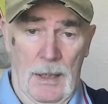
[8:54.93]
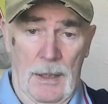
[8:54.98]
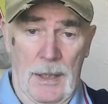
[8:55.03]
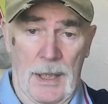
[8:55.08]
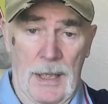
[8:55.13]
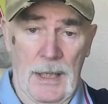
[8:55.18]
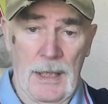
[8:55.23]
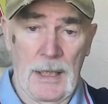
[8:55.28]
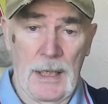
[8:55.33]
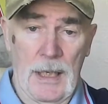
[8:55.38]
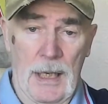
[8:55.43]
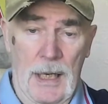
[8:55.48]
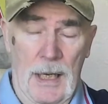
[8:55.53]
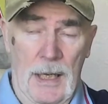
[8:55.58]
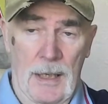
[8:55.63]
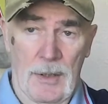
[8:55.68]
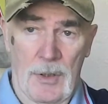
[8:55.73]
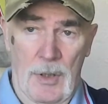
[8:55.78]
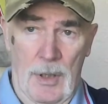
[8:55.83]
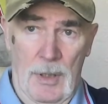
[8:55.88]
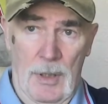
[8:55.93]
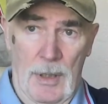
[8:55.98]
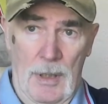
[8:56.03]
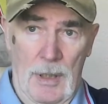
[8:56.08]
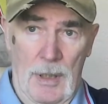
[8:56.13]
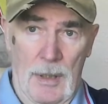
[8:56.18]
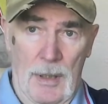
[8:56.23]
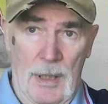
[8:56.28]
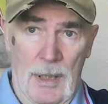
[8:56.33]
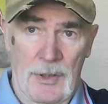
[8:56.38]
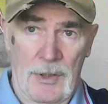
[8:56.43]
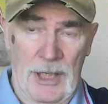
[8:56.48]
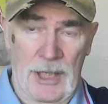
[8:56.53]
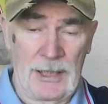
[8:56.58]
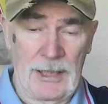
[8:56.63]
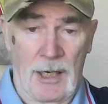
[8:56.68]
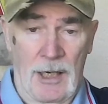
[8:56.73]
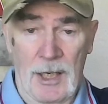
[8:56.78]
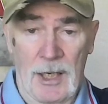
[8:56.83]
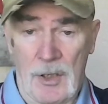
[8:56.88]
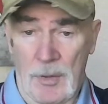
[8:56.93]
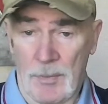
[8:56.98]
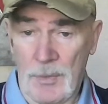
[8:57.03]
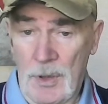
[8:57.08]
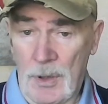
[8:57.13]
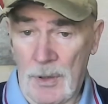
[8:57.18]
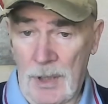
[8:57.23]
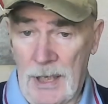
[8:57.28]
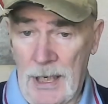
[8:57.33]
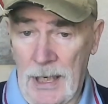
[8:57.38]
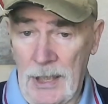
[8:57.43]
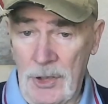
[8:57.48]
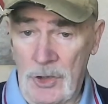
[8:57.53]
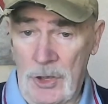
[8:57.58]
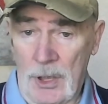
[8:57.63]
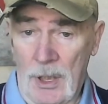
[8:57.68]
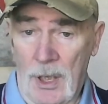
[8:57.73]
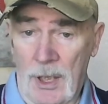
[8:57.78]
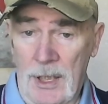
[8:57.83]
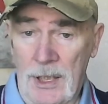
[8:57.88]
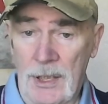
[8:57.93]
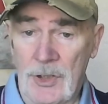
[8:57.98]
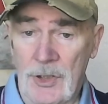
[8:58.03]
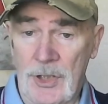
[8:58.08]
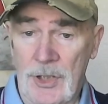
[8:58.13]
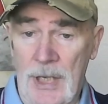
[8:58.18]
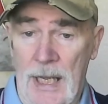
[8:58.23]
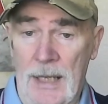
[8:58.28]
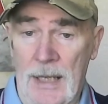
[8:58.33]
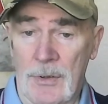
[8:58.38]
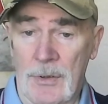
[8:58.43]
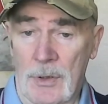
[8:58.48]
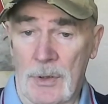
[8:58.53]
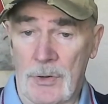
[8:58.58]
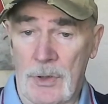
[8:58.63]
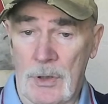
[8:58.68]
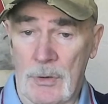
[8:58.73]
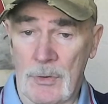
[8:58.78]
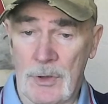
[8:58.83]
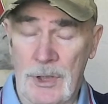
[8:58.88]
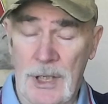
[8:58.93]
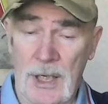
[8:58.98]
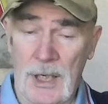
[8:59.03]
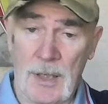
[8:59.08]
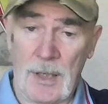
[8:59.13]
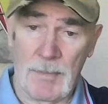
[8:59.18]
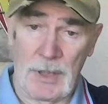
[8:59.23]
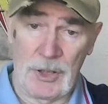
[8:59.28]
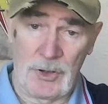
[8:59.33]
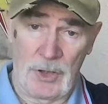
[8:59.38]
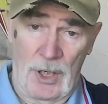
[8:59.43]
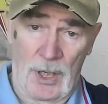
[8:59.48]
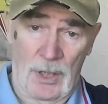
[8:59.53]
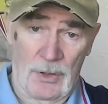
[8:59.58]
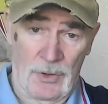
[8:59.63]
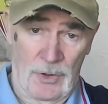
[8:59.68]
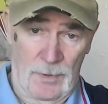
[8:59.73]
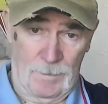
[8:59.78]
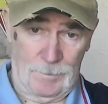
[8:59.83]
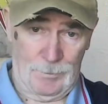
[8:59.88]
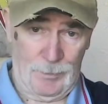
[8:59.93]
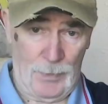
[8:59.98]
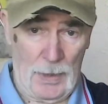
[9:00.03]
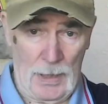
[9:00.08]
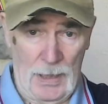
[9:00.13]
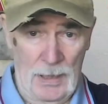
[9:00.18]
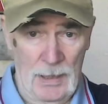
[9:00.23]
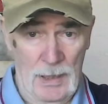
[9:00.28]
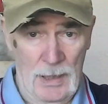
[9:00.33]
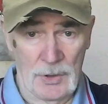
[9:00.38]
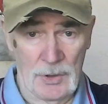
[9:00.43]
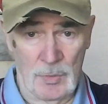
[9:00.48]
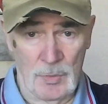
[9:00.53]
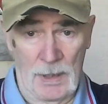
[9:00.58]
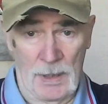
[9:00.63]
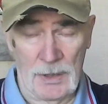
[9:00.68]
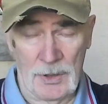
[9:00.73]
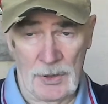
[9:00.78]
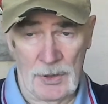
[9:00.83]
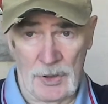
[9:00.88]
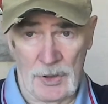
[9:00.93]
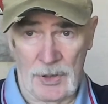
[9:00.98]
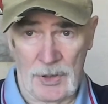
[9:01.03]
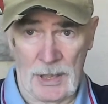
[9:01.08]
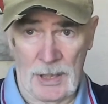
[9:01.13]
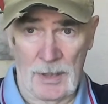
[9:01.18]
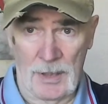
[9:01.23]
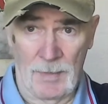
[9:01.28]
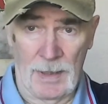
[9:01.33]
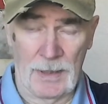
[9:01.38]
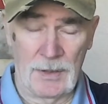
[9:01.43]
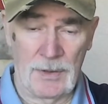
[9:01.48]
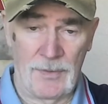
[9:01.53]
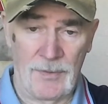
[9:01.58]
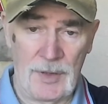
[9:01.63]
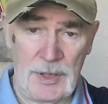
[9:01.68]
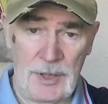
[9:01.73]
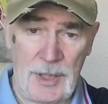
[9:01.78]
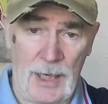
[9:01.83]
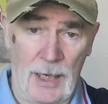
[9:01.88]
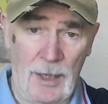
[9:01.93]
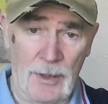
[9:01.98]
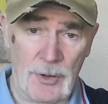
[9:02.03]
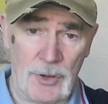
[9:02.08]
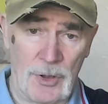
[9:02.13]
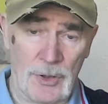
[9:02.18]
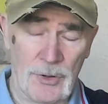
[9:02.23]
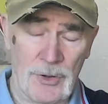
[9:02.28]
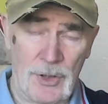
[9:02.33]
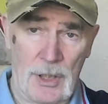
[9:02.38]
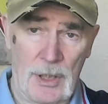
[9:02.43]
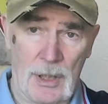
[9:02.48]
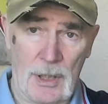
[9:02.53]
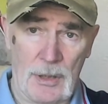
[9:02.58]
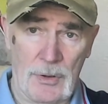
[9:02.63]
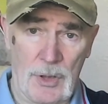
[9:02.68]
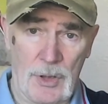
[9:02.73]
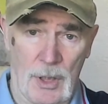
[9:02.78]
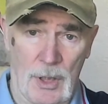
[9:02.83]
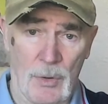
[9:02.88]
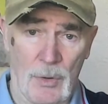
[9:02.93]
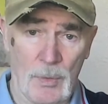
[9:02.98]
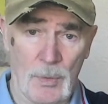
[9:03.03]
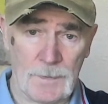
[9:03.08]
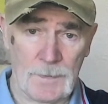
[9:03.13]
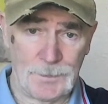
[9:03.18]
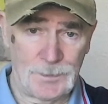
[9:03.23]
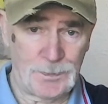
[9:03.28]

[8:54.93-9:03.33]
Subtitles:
the satellite communication links and also Stinger missiles, as well as a certain amount of intelligence. So